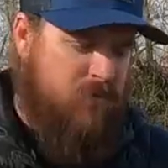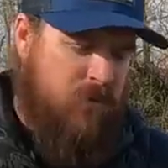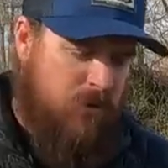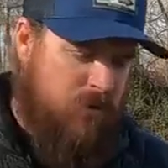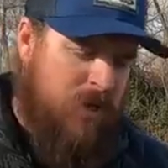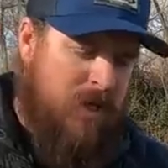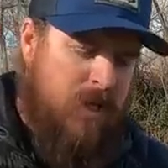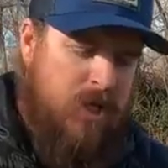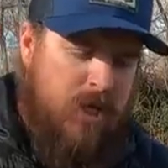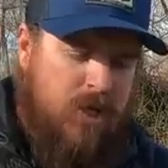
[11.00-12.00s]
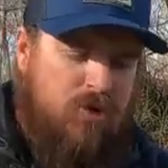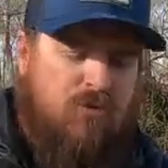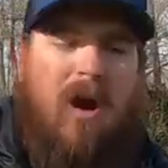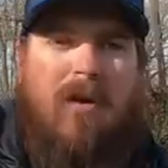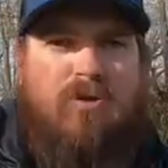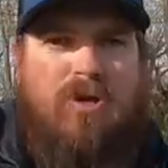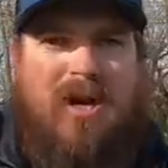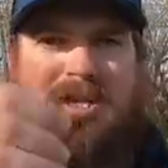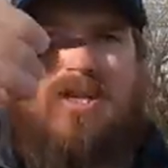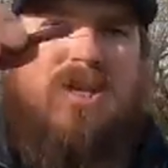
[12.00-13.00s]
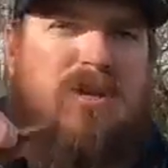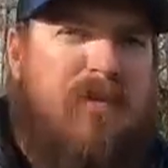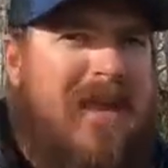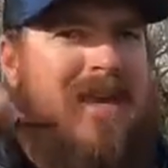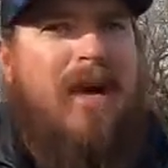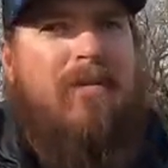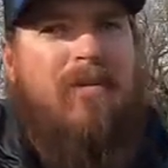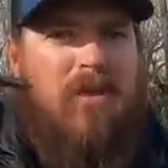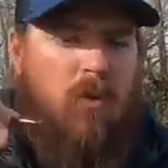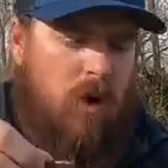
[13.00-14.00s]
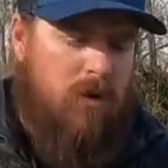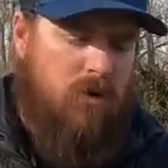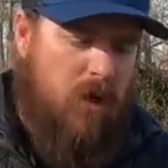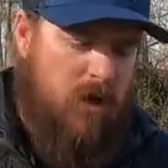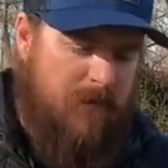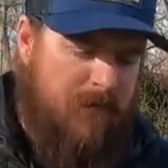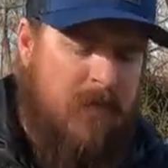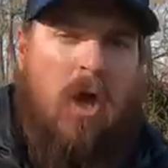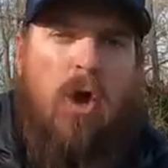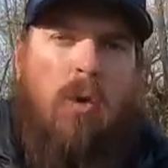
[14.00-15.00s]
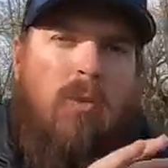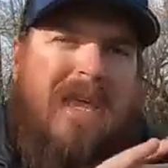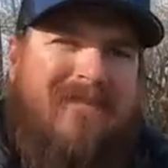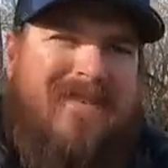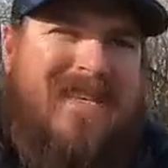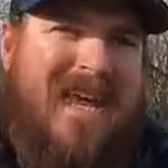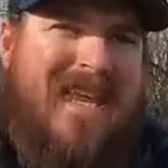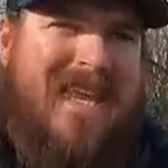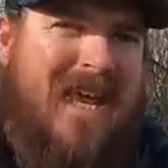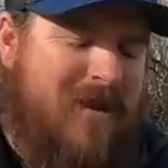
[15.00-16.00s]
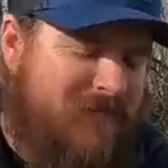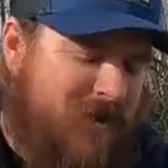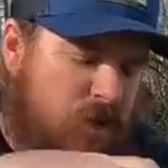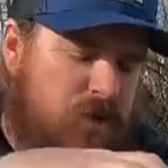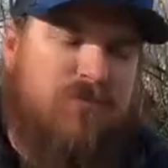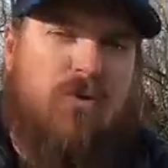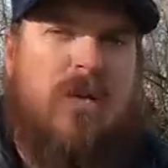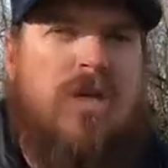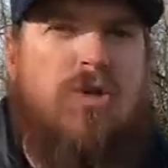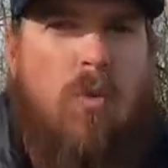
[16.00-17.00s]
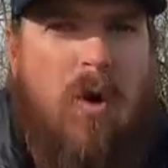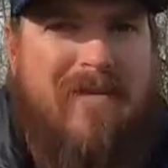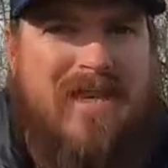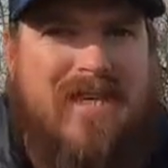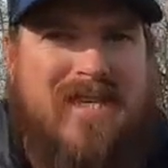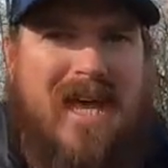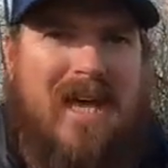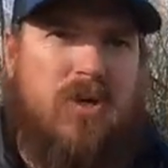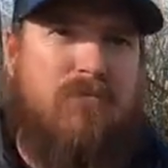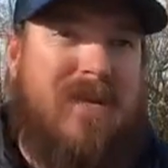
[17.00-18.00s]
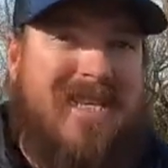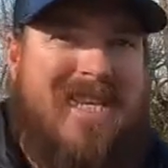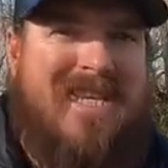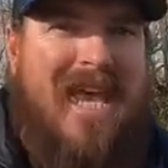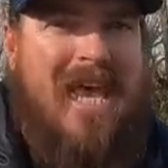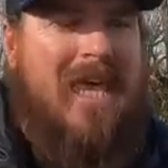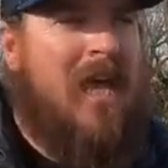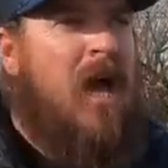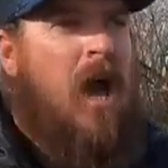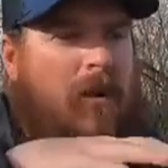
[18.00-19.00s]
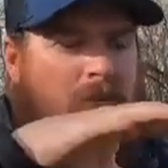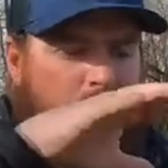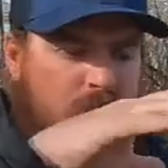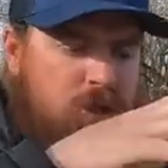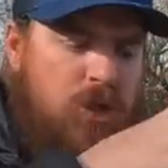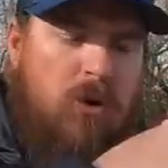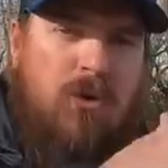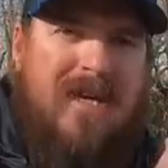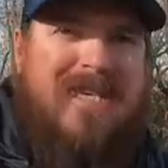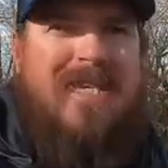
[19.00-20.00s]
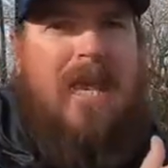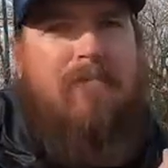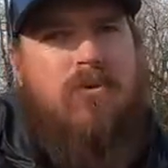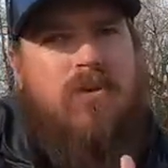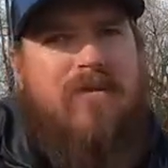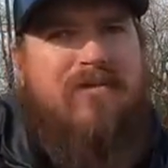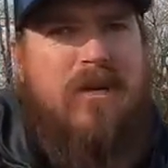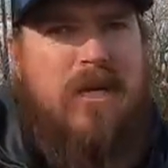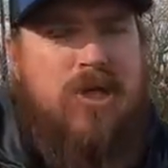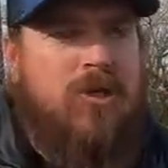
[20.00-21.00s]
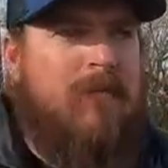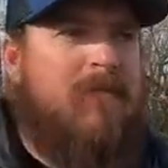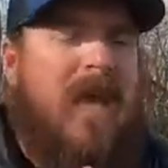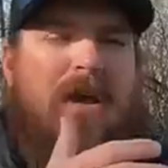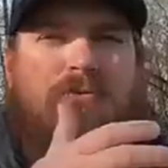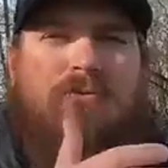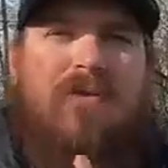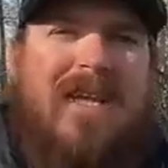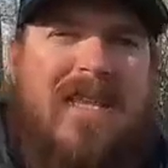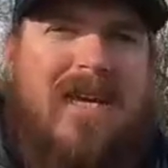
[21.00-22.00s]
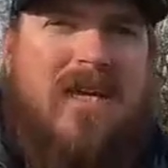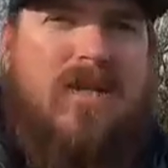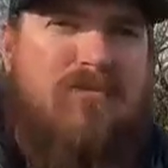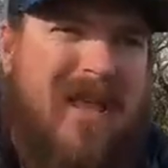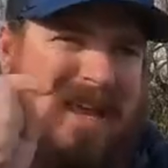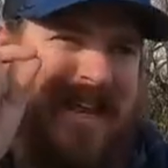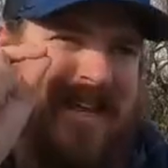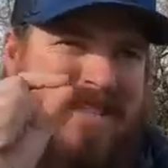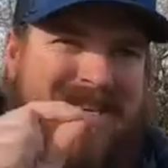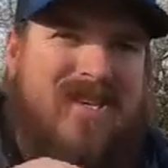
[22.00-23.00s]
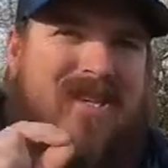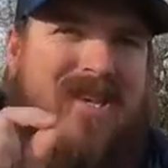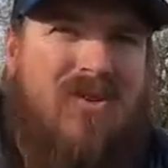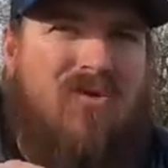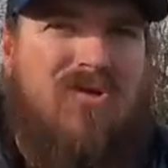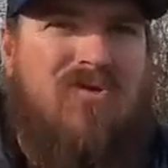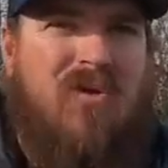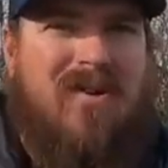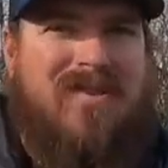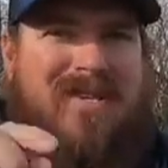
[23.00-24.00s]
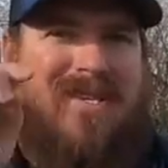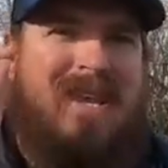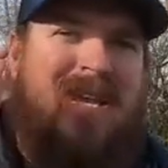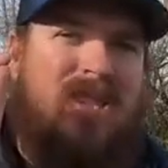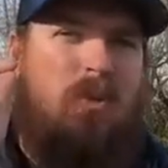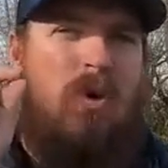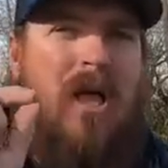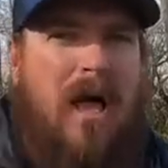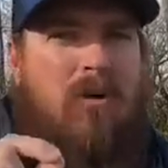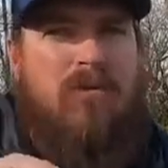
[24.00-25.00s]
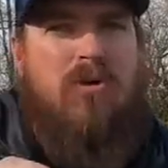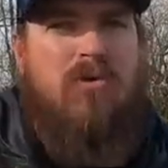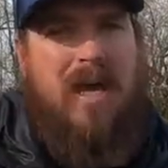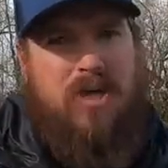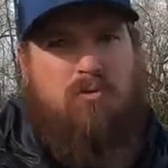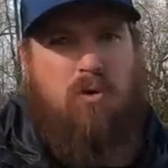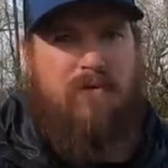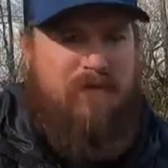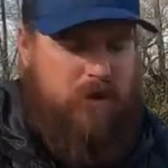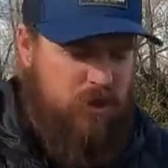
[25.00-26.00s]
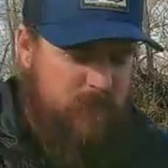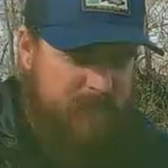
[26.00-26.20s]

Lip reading: approach, to the drop shot, suspended up in the water column. We have dedicated videos for each one of these styles, but today I'm going to show you examples of each and really explain the subtle nuances that will help you catch more fish.